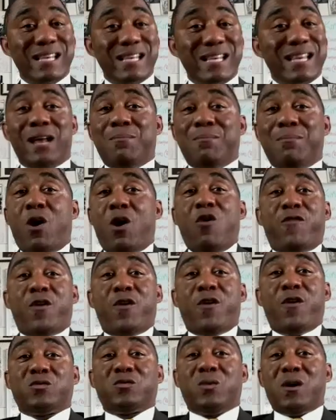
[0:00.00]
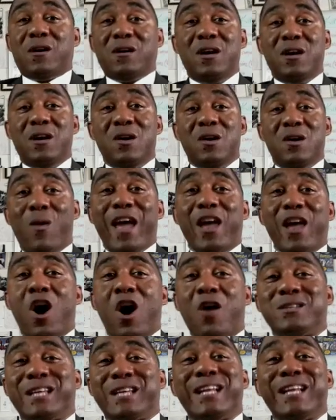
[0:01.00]
That's how them old folks were. Why
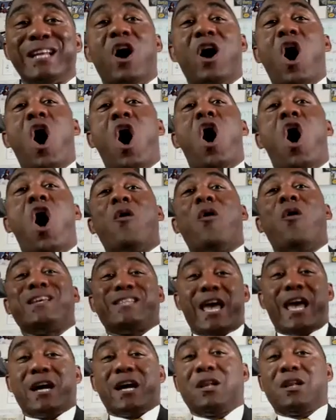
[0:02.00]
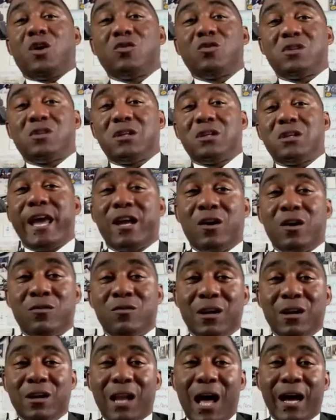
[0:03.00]
you always think they always had clothes hanging
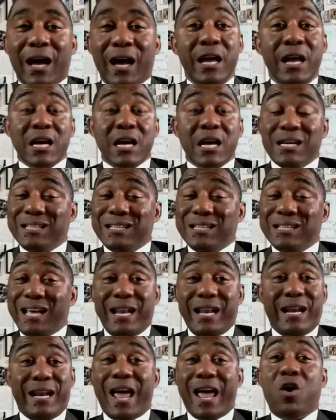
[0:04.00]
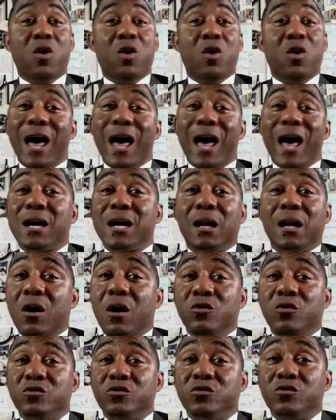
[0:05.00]
on the line? Because they didn't have a whole lot of
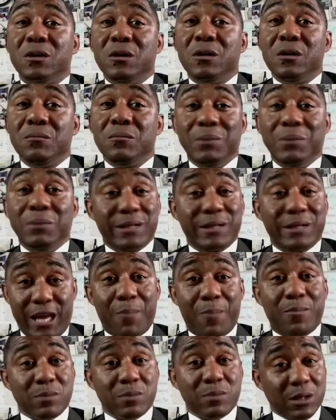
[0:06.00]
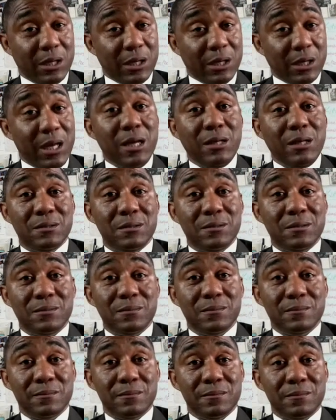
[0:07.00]
clothes. But they kept them clean
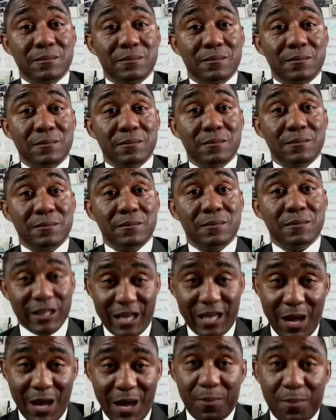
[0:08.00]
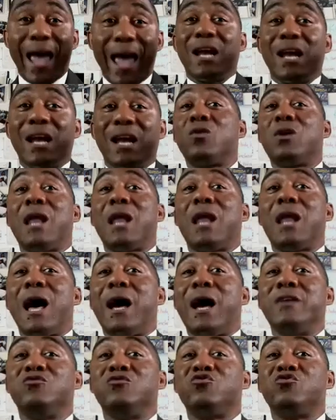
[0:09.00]
and kept them hanging on the
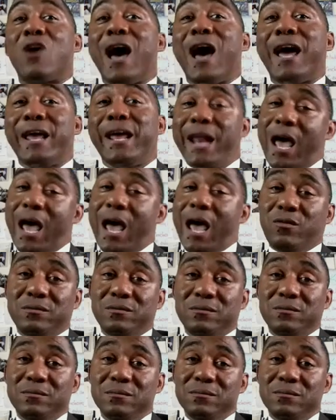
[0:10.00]
line, drying out.